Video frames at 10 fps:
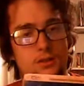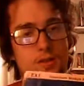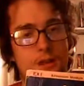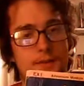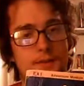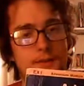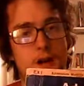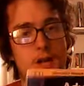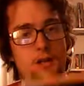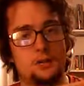uh,
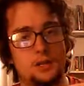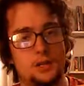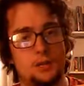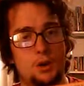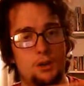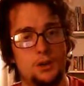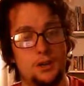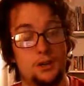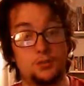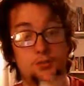module he wrote.
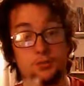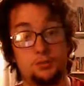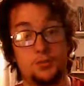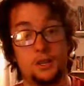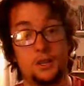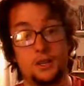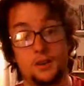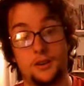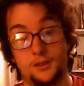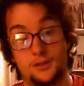It's really
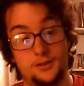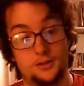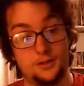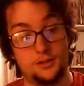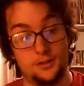good. It's,